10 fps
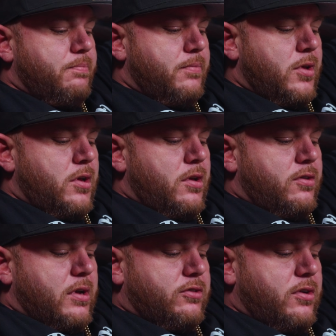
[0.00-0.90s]
So I
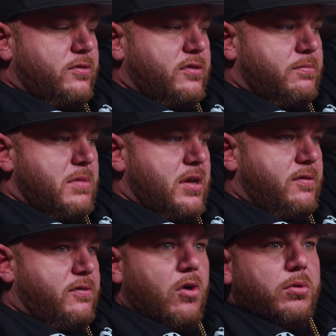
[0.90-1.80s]
chose this men's
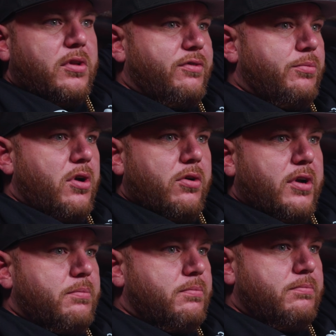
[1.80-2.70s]
sober living program
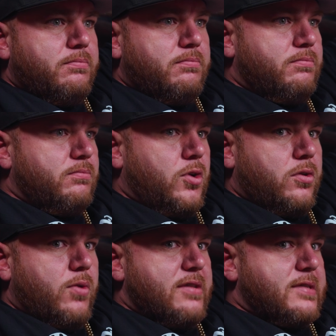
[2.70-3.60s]
on the
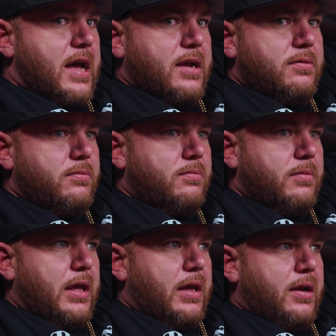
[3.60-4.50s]
west side.
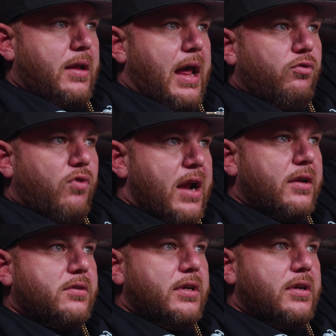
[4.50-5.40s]
And ironically
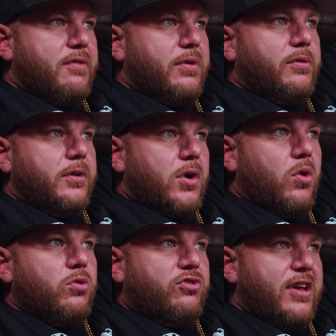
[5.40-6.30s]
enough, it was in the old
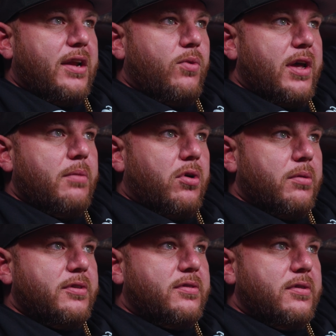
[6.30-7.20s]
Shanaway apartments.